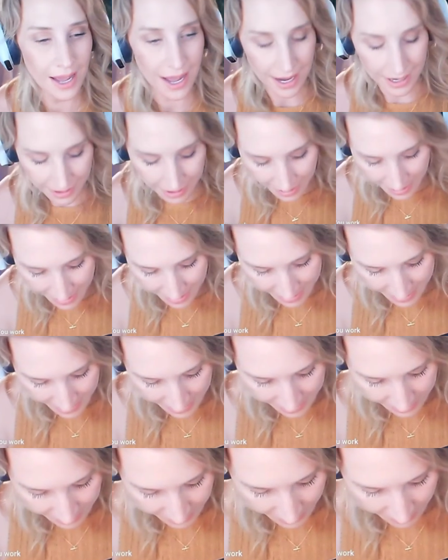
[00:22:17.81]
And Gaia,
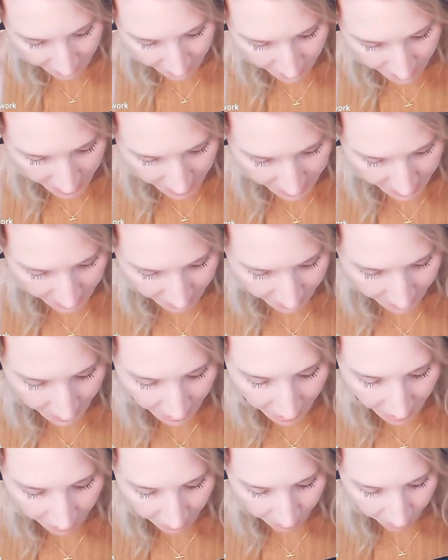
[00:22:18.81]
thanks for giving me some
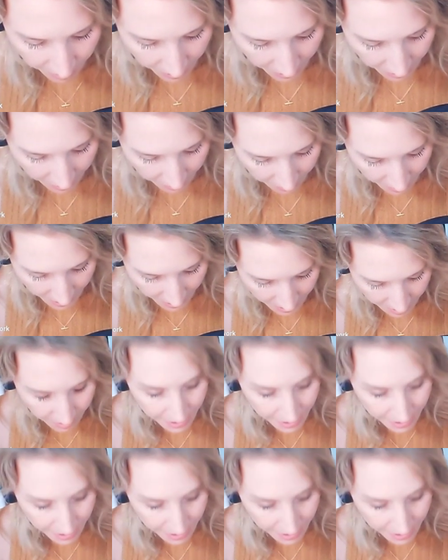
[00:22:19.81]
love, by the way.